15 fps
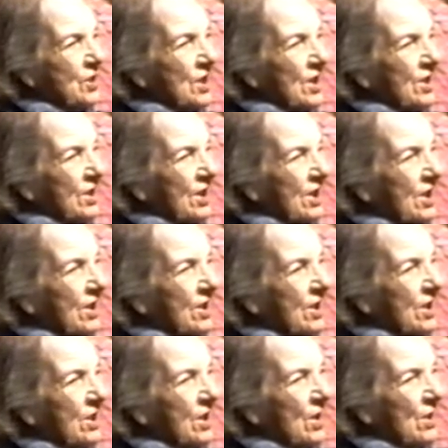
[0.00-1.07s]
I think
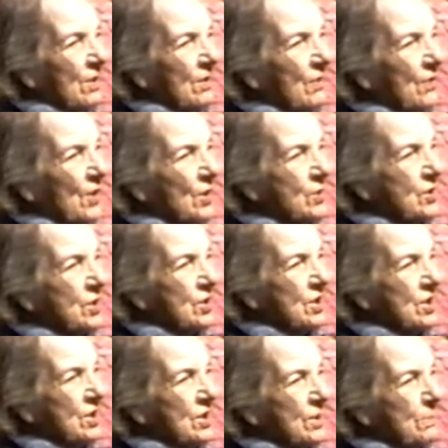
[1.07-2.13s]
the young folks
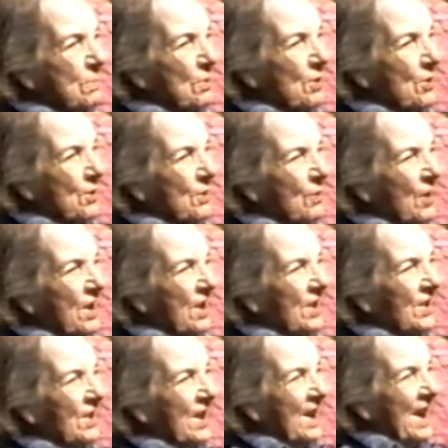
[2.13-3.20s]
does pretty well.